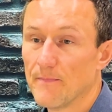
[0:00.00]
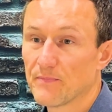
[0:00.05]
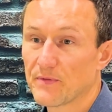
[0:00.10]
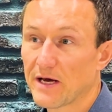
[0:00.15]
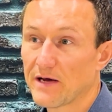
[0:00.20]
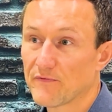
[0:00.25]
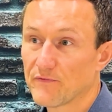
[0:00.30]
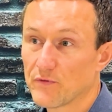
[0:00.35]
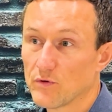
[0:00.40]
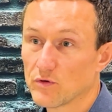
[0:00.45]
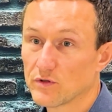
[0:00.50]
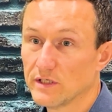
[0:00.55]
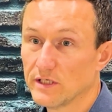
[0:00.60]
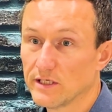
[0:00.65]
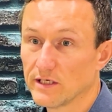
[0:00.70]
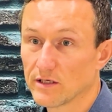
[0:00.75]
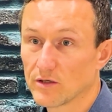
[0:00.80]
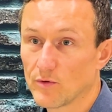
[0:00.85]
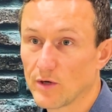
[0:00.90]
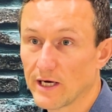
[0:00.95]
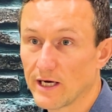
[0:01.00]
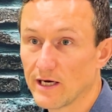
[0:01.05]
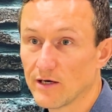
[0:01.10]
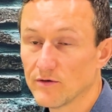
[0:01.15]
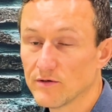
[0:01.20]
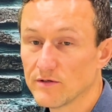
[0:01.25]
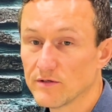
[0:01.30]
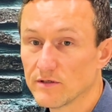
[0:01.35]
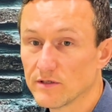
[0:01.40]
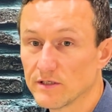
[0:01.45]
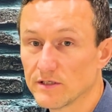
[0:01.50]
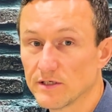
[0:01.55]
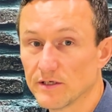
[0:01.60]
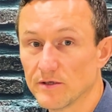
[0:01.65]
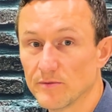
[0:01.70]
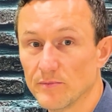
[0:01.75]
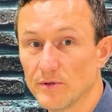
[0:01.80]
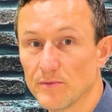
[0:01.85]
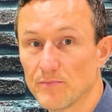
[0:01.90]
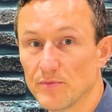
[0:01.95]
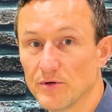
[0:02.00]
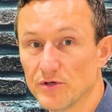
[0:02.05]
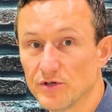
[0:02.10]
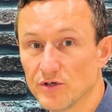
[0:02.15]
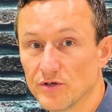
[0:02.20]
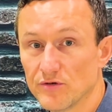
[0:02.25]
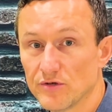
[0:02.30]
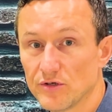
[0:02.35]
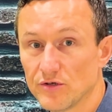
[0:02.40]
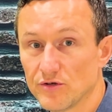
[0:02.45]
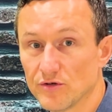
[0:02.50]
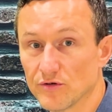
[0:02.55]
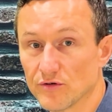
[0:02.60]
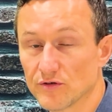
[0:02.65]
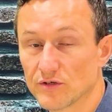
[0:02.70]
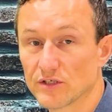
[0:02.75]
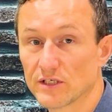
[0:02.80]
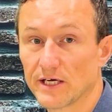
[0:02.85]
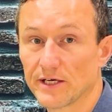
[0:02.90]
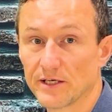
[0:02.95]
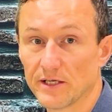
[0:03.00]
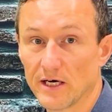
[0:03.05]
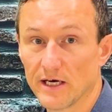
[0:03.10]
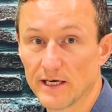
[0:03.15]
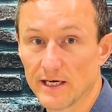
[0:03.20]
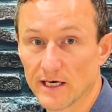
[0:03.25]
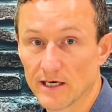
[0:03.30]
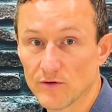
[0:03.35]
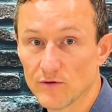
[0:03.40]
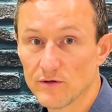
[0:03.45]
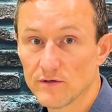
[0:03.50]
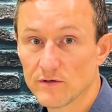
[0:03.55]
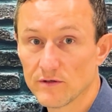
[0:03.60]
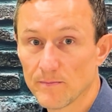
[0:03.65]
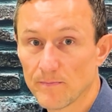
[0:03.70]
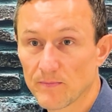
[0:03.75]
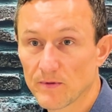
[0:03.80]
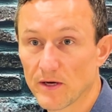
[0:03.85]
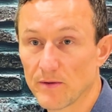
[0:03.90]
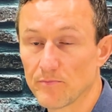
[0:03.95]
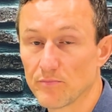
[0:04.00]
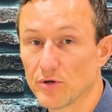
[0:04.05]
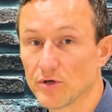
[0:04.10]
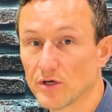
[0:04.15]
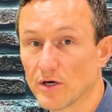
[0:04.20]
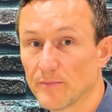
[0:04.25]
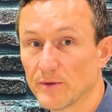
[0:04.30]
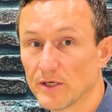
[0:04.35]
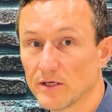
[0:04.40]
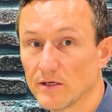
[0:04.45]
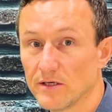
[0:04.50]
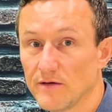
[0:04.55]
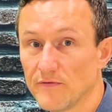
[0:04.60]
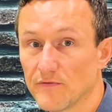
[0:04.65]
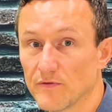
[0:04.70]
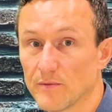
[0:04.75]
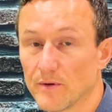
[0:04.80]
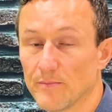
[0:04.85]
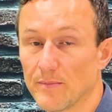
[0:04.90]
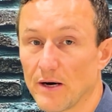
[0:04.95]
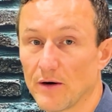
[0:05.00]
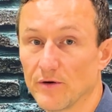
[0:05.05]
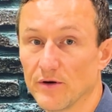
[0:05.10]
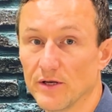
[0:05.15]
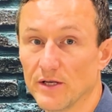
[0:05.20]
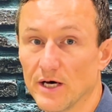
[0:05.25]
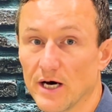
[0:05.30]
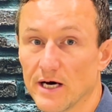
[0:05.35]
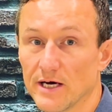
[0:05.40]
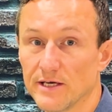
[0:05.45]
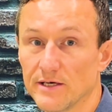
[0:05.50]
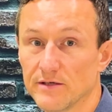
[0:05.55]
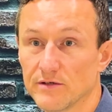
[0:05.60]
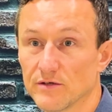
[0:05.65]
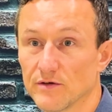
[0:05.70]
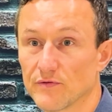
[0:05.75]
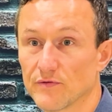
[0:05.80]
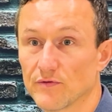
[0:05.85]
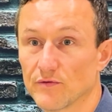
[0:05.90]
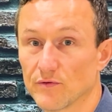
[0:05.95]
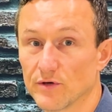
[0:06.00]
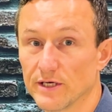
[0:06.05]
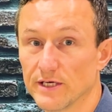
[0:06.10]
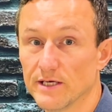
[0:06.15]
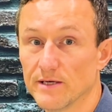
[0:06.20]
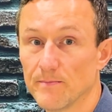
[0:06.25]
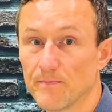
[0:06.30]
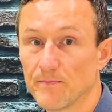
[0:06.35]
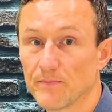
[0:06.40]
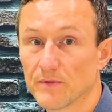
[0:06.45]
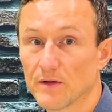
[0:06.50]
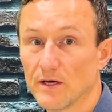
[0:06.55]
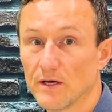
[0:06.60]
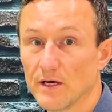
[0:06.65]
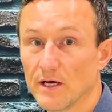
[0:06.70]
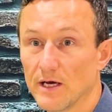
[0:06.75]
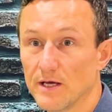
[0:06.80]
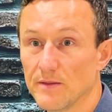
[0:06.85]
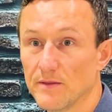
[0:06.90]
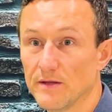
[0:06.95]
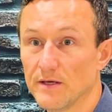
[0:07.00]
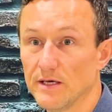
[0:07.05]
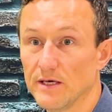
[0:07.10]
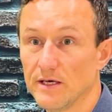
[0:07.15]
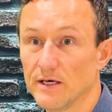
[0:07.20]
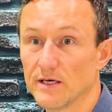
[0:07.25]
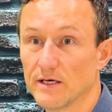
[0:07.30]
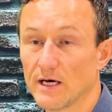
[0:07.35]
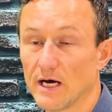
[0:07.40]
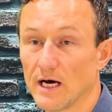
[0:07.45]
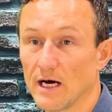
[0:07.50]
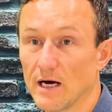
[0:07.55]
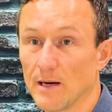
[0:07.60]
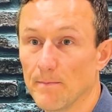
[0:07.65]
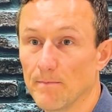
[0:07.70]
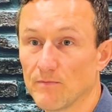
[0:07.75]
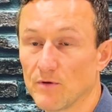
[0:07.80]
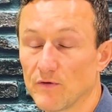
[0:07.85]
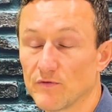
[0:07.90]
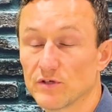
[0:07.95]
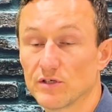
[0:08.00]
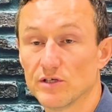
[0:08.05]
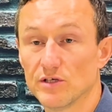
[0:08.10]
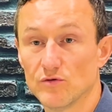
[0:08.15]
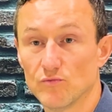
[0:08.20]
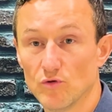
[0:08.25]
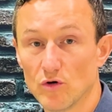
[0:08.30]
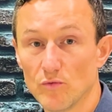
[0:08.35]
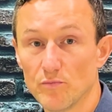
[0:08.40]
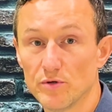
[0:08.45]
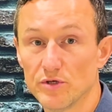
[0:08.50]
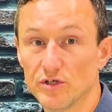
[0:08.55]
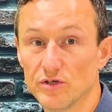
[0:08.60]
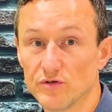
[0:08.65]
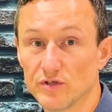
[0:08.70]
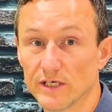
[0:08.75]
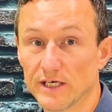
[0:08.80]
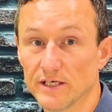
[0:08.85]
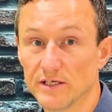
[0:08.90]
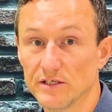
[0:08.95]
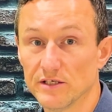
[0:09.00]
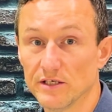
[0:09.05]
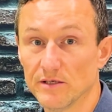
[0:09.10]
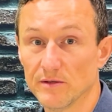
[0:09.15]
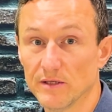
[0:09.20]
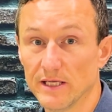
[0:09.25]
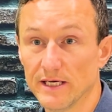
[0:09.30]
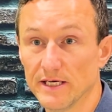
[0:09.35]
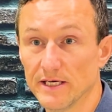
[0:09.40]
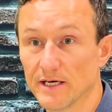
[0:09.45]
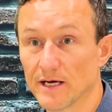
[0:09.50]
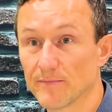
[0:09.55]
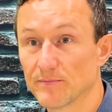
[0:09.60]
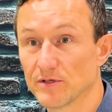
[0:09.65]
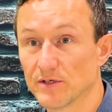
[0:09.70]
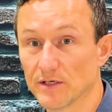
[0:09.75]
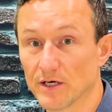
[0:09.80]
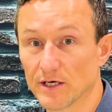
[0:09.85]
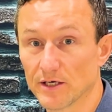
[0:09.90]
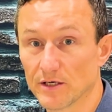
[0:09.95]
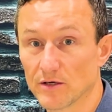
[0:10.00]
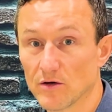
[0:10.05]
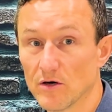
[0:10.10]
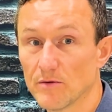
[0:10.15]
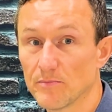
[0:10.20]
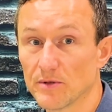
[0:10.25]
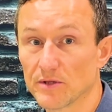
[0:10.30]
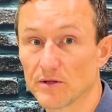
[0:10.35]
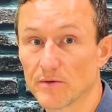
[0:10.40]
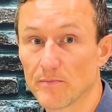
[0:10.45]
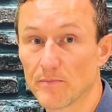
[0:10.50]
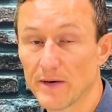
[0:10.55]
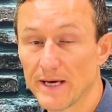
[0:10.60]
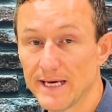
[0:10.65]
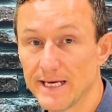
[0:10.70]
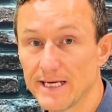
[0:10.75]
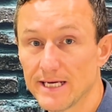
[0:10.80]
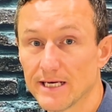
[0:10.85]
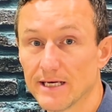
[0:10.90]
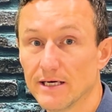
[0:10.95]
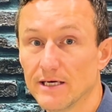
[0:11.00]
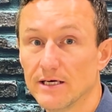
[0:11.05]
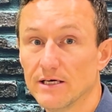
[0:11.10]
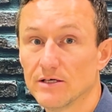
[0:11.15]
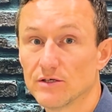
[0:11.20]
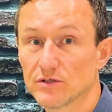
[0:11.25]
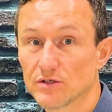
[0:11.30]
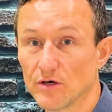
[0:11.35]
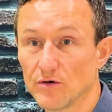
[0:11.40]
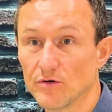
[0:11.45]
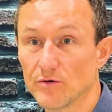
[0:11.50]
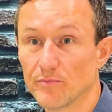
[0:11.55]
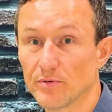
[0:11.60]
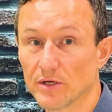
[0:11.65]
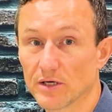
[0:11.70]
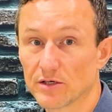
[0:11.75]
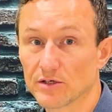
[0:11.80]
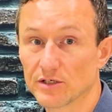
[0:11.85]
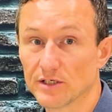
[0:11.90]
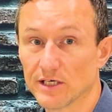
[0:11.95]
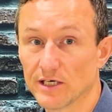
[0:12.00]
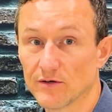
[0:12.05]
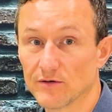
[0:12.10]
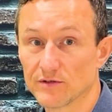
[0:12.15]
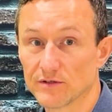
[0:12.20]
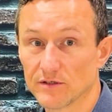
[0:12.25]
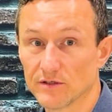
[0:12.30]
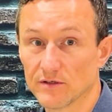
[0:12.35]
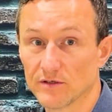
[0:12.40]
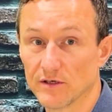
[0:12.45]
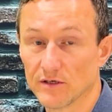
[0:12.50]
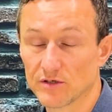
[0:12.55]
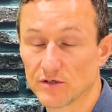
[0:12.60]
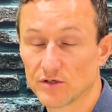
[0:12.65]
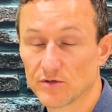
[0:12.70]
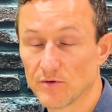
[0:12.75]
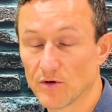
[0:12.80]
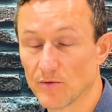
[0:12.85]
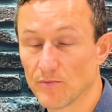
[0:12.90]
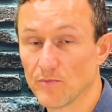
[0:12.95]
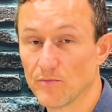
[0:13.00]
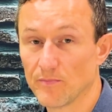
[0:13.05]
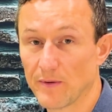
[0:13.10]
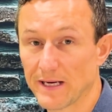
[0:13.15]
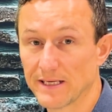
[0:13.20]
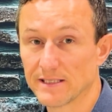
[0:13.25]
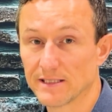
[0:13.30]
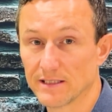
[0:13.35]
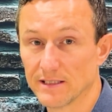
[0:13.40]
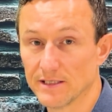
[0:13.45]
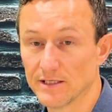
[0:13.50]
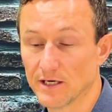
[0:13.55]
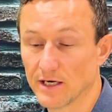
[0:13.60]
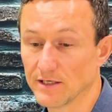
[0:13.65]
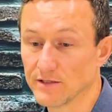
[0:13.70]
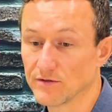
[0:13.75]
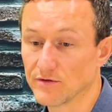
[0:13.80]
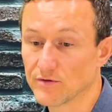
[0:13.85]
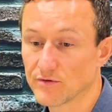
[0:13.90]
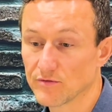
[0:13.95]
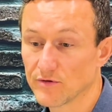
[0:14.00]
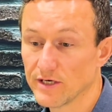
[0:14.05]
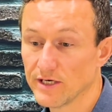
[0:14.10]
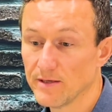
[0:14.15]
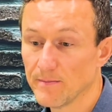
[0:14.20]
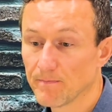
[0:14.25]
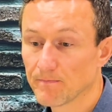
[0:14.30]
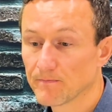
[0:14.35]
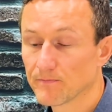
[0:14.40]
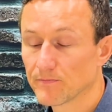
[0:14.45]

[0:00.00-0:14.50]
That 40 kilowatt hours is going to be produced during sunlight hours and predominantly from about 9 to 3. In the, obviously you will produce energy leading up to 9 o'clock, but the peak solar production hours are basically 9 to 3.